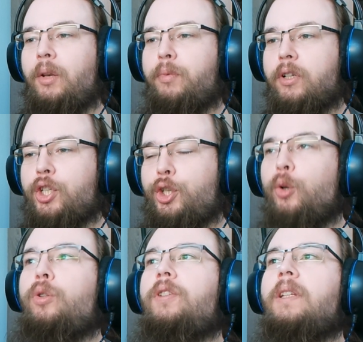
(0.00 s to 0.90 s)
In
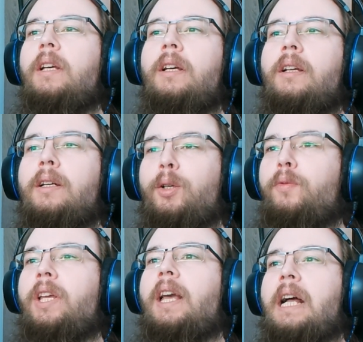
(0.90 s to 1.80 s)
pursuit
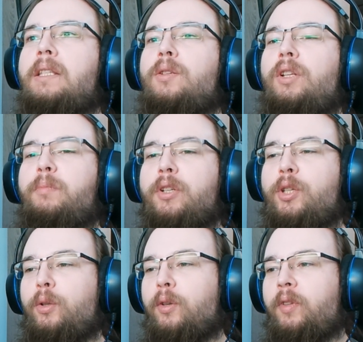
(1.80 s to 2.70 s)
of the katsu, in
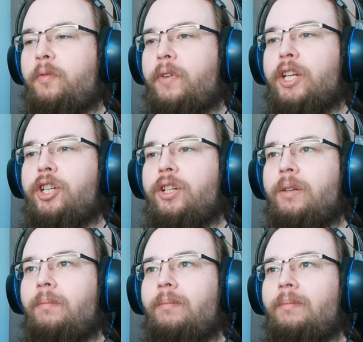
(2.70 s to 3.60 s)
pursuit of the
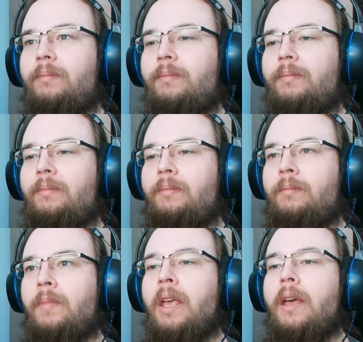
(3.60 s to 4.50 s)
fish.
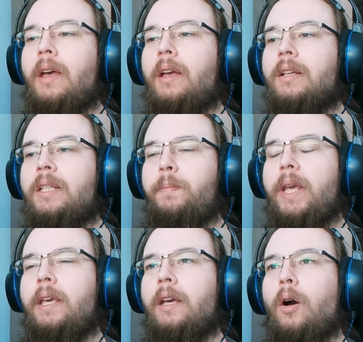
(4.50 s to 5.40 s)
Uh,
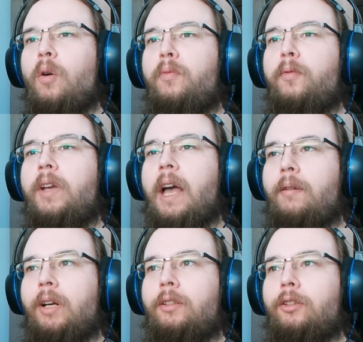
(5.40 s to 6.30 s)
speaking of
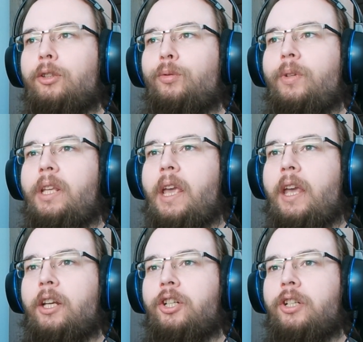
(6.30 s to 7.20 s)
character
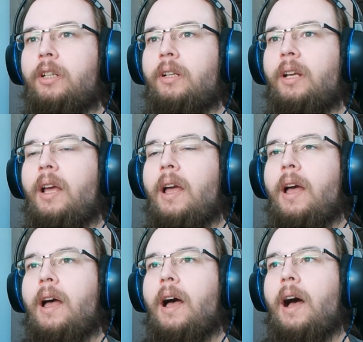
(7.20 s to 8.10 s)
creation,
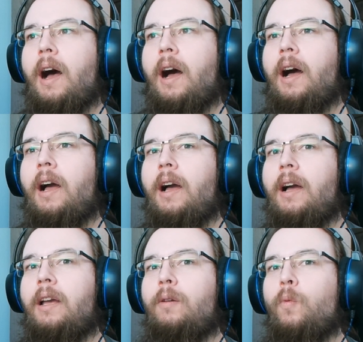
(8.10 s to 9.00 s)

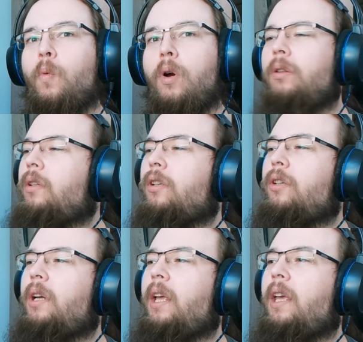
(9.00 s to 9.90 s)
I
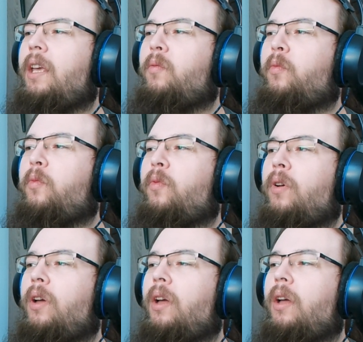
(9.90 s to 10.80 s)
wonder
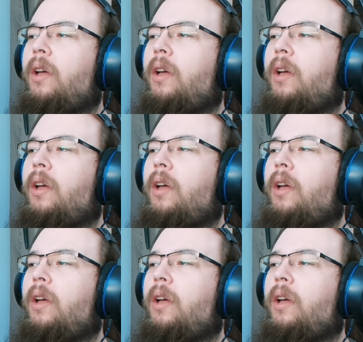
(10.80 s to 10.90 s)
if